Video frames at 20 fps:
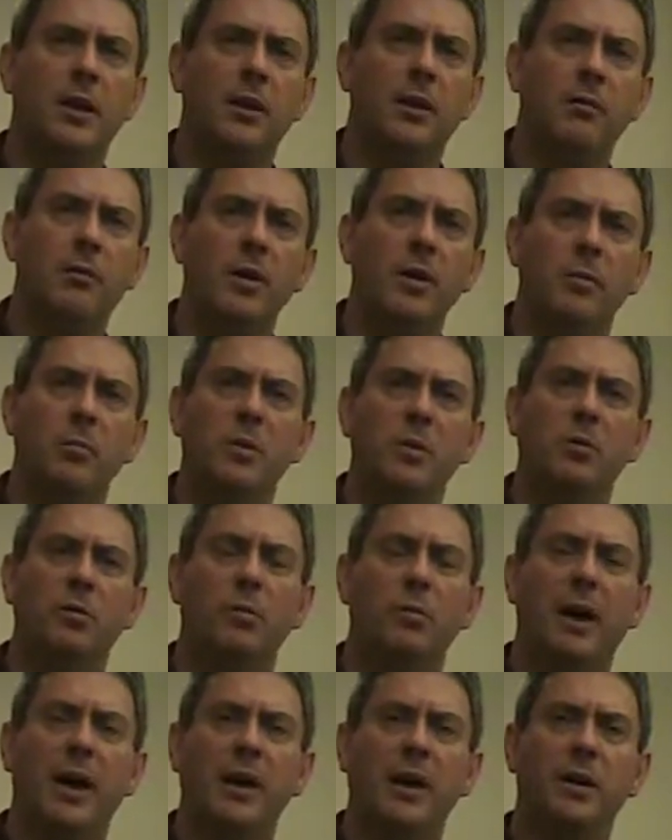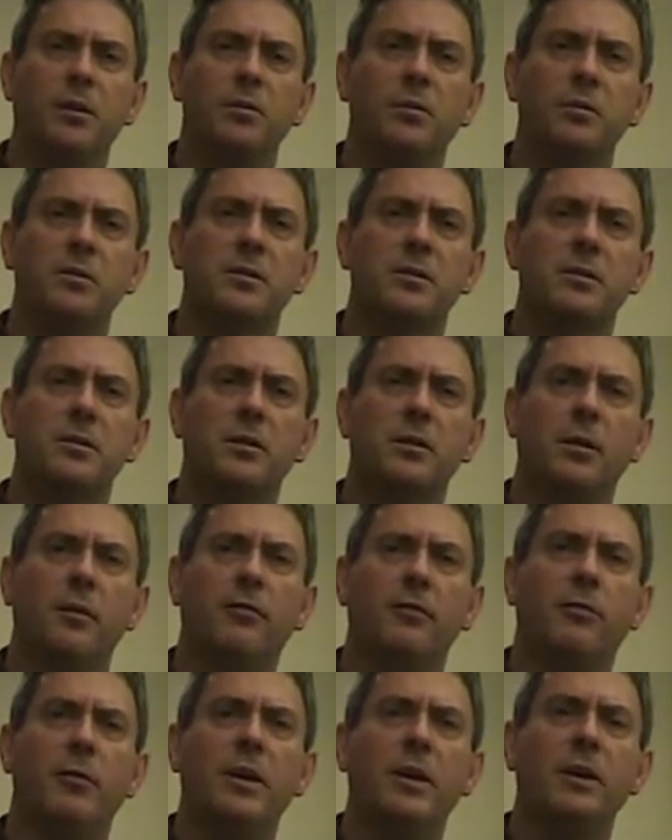where mineral particles of
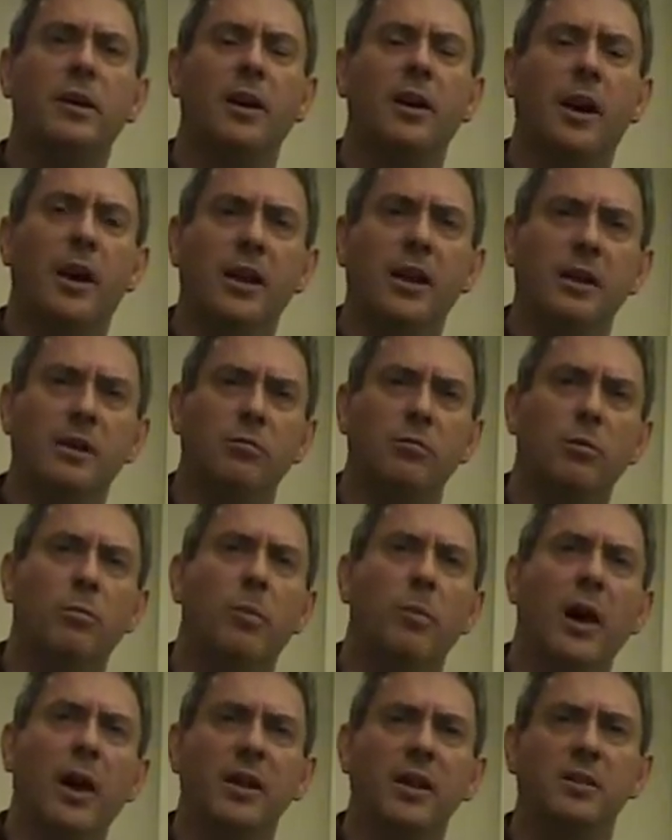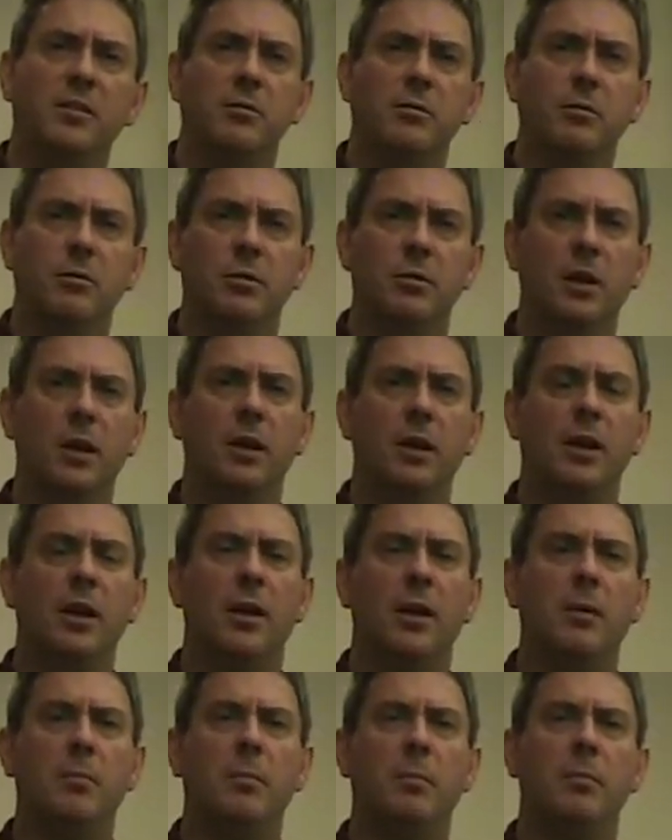one kind will bind to
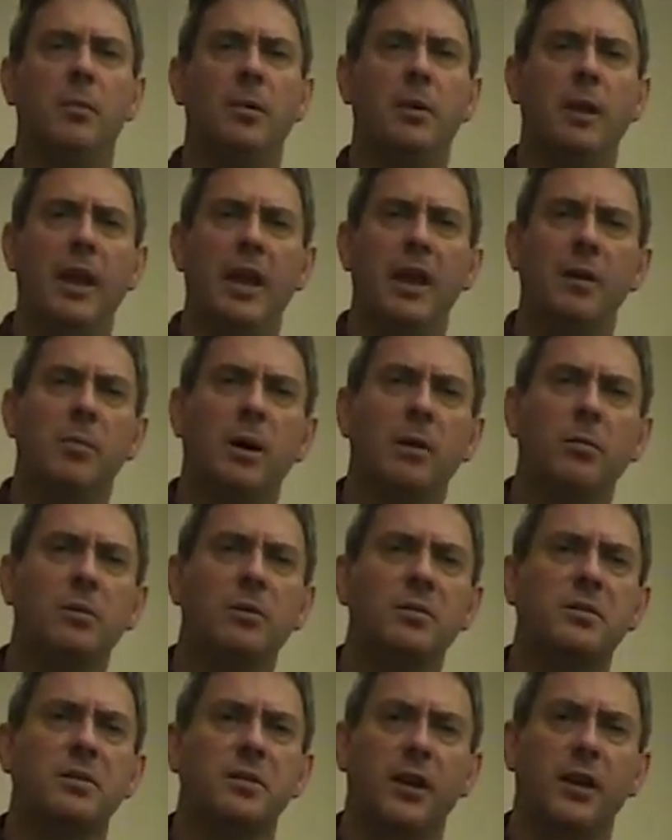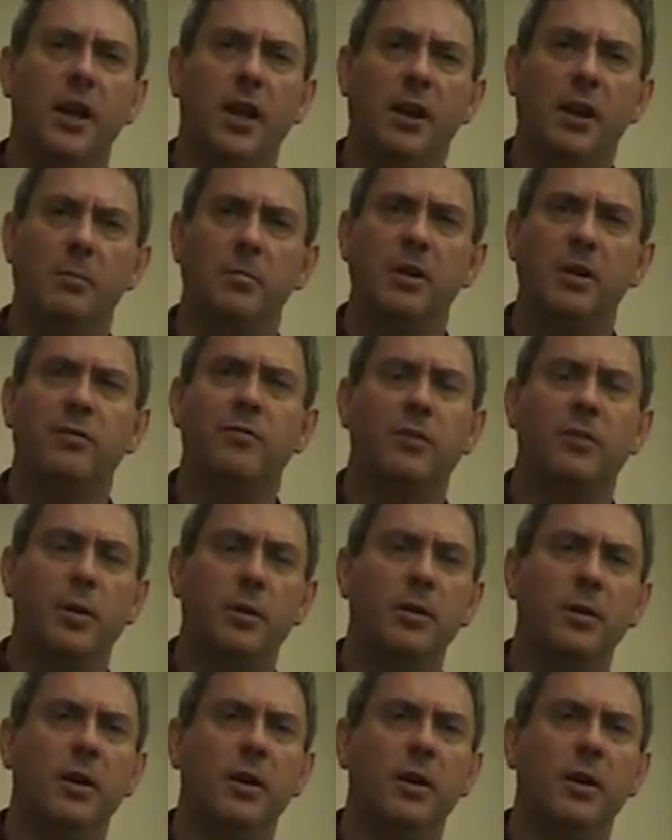air bubbles and be floated